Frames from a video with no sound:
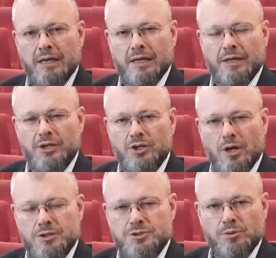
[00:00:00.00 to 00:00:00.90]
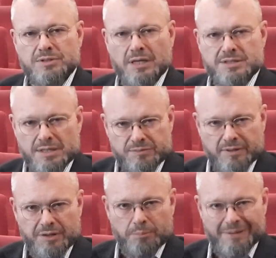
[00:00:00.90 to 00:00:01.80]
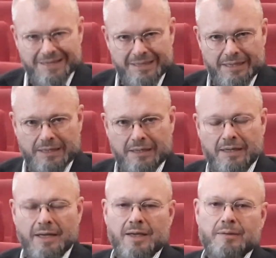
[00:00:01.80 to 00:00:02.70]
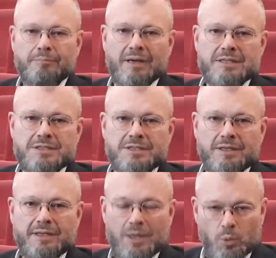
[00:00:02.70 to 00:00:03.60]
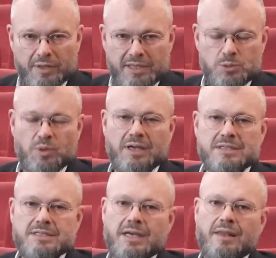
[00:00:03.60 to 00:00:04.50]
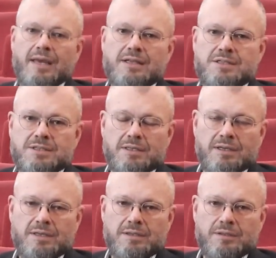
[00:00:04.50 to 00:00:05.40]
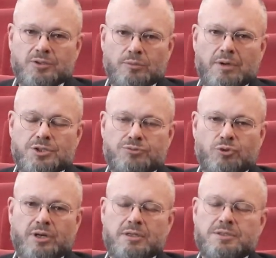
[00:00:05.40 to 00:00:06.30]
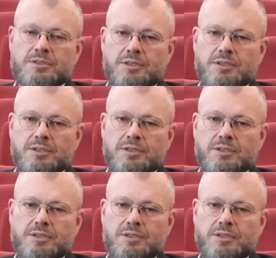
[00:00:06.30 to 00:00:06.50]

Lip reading: not so successful at the beginning, but nowadays we can say that Tomáš Vorel's